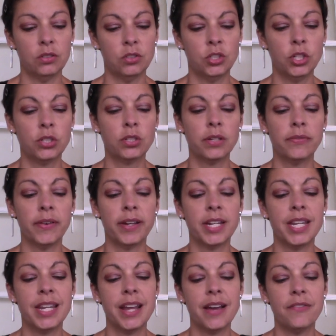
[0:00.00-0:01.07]
Josef
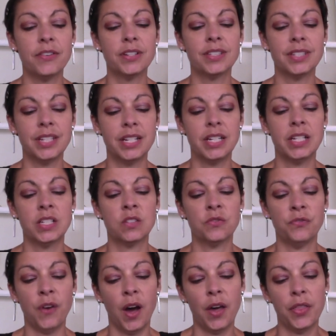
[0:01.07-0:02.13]
had never seen his
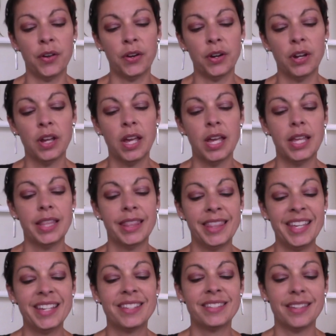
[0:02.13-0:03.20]
father
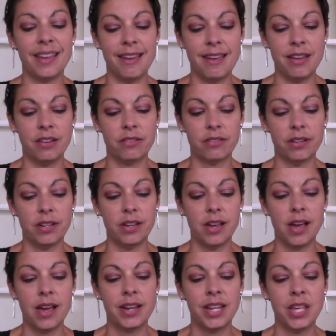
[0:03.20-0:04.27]
this angry
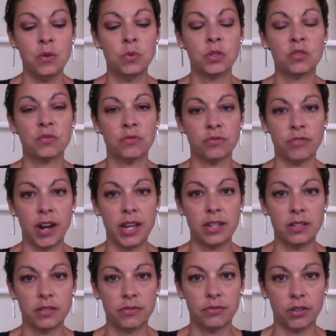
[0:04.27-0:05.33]
and he was
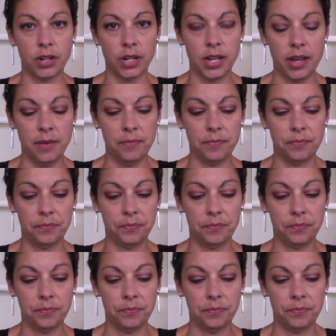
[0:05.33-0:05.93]
frightened for him.